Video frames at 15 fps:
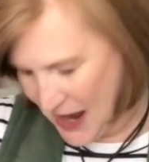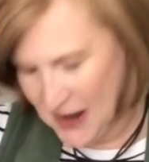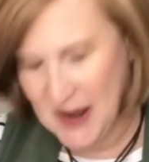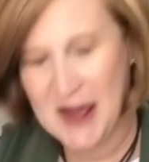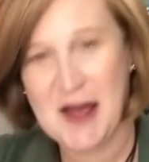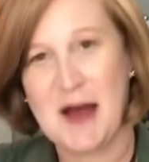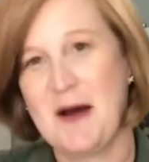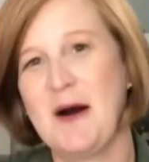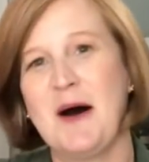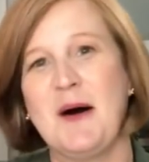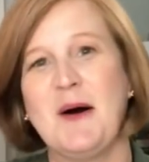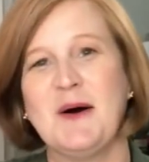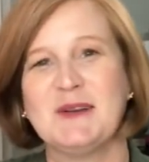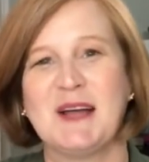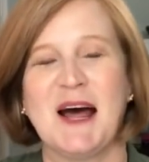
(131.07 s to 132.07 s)
okay, uh, uh,
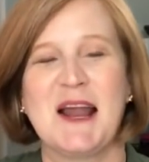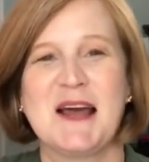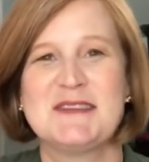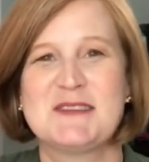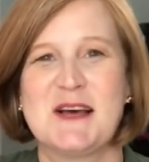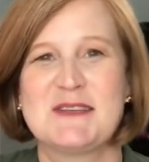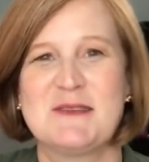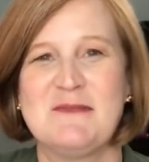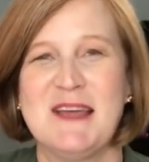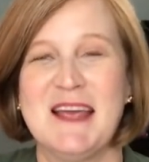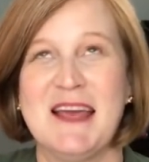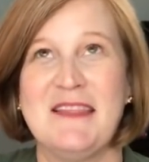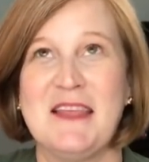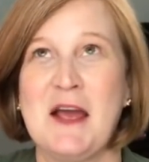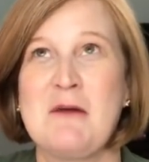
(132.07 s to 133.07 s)
hold on. I saw
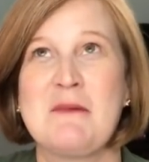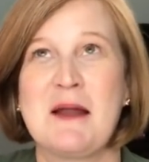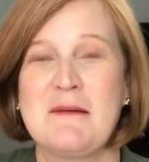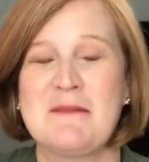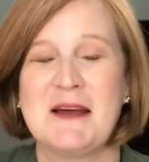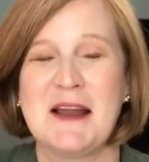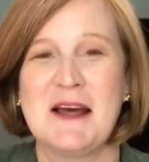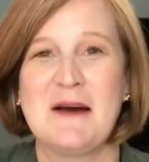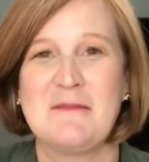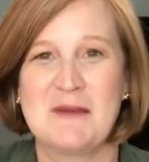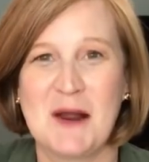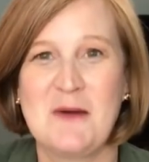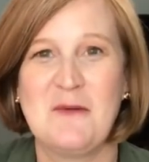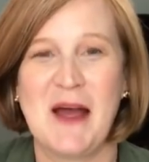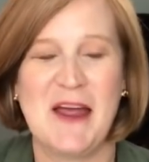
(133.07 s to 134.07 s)
something in there, but I'm gonna I'm
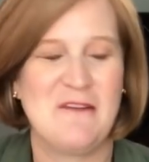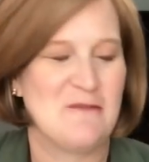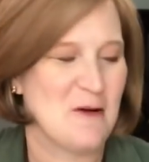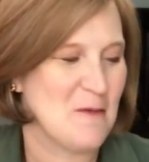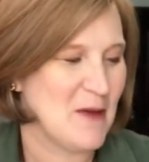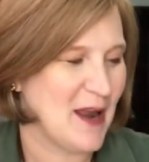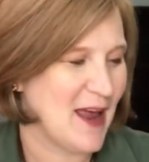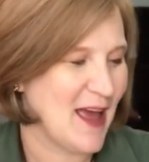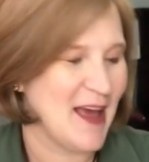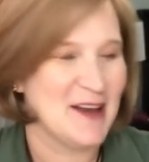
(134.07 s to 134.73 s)
gonna wait for a minute